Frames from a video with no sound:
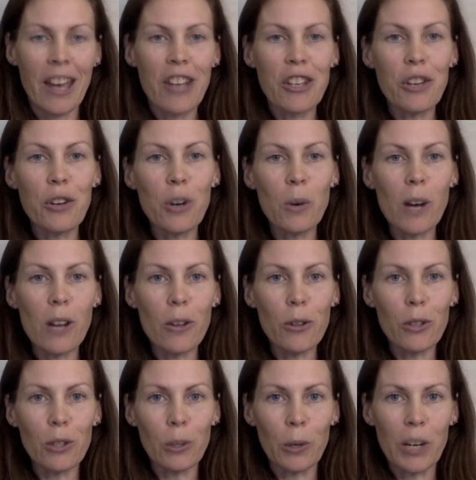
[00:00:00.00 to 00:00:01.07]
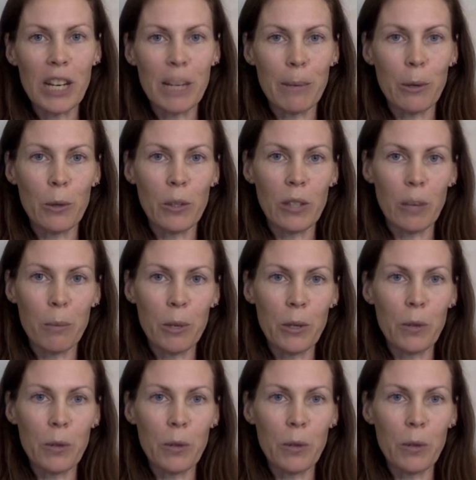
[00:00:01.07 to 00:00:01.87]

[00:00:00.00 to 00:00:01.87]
You know all those stories about someone